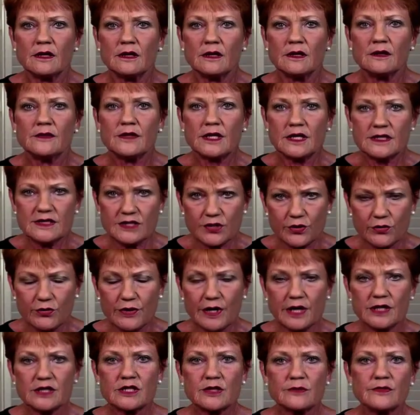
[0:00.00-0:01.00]
That's
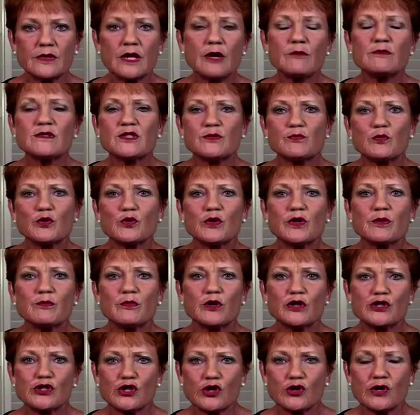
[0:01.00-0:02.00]
correct. And that was brought in by
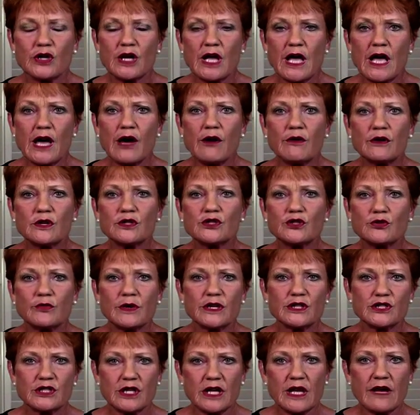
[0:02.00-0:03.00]
John Howard to
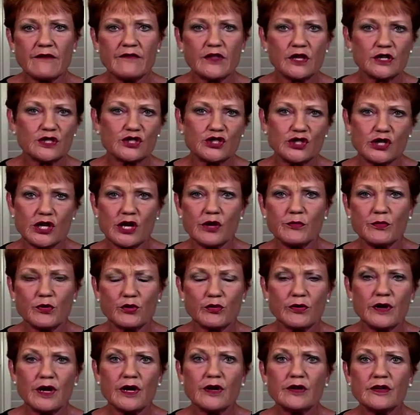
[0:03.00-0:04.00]
actually have that shared
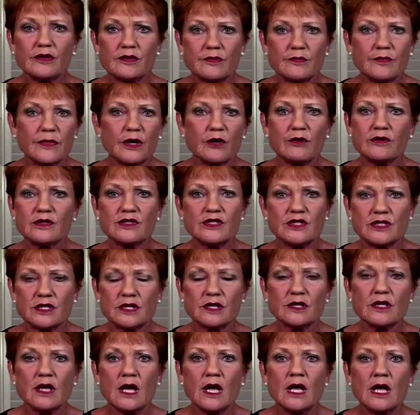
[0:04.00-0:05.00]
parent parenting.
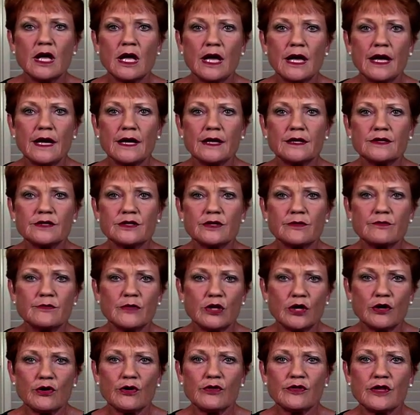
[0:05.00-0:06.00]
And, you
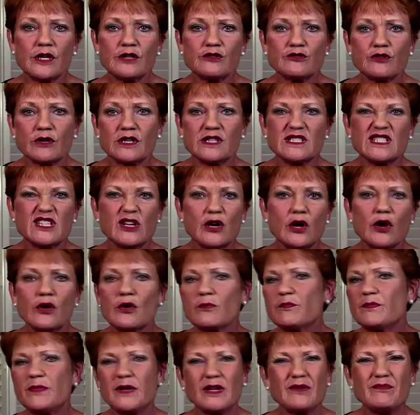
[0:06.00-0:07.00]
know, they're trying to say, oh,
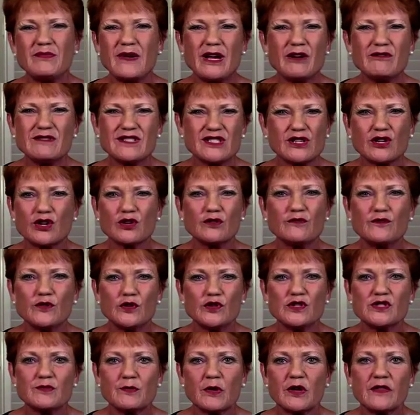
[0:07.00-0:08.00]
parents are
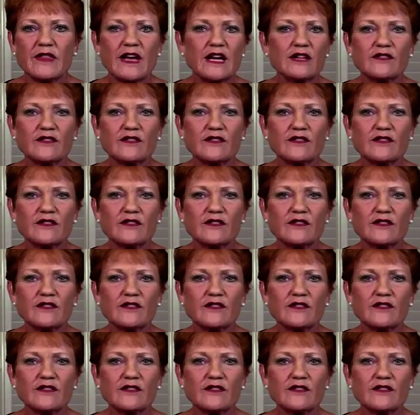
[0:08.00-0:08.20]
confused by that.